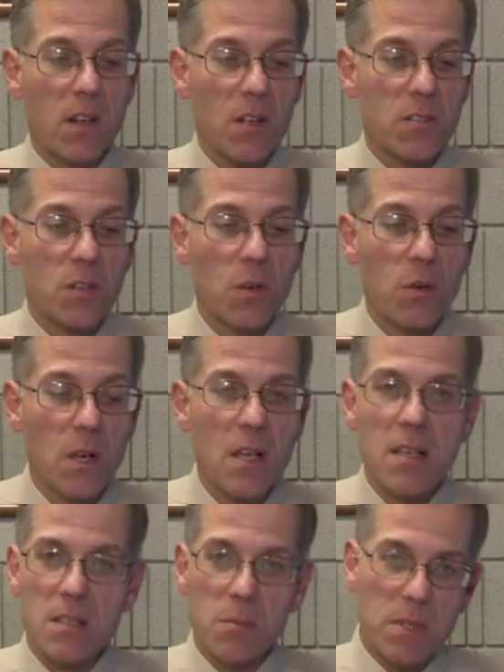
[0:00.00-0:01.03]
and also
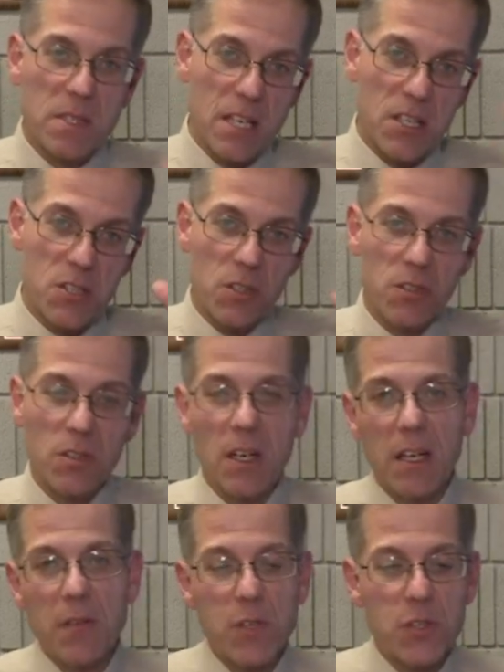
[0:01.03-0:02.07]
some potential
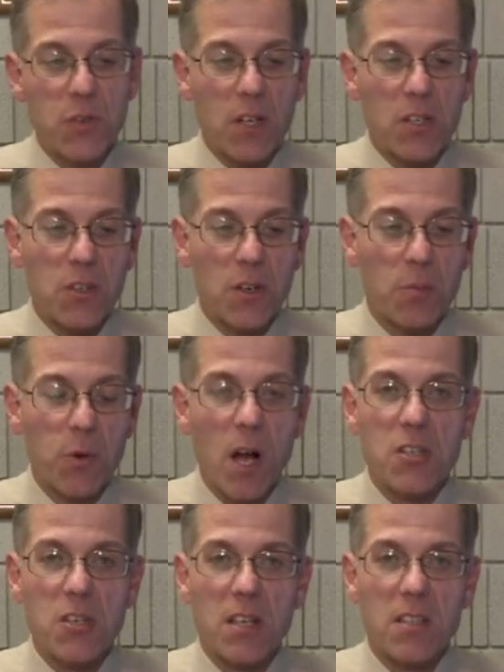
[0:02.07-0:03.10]
infrastructure
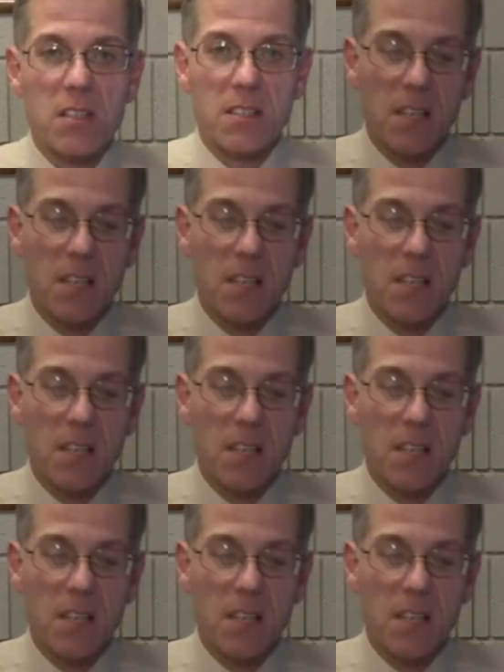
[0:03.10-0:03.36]
projects. So